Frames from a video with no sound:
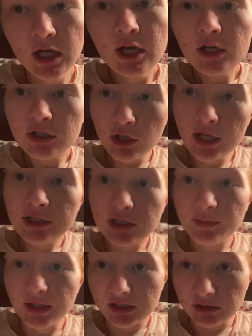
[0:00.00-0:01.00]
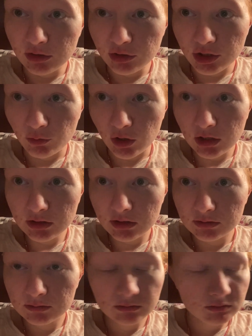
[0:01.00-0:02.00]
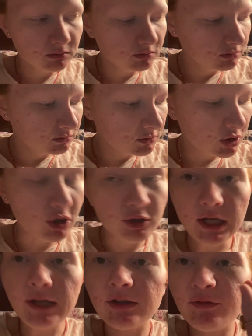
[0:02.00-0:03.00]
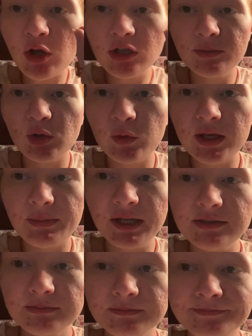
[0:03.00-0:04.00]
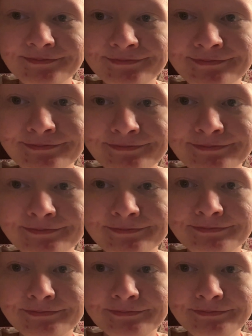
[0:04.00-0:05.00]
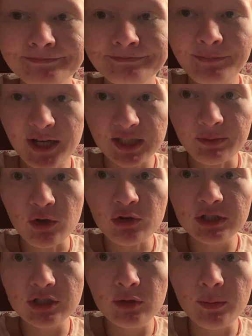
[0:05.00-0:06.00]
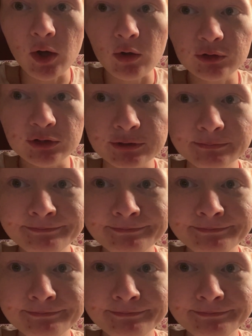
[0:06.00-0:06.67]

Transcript: So naturally, my solution was turn down the volume a wee bit by smoking 2 bowls.